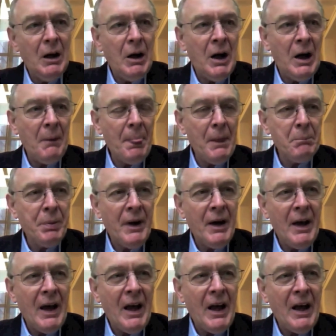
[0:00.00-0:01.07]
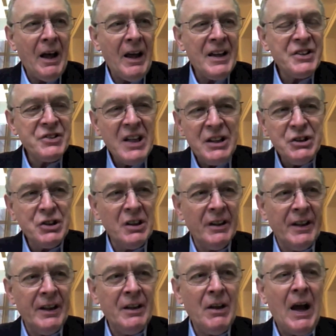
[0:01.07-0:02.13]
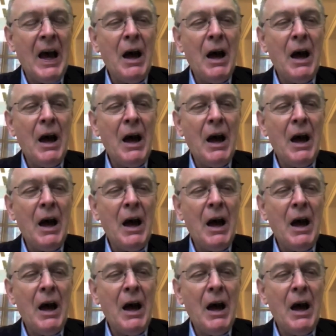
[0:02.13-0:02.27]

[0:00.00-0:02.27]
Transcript: But essentially, now,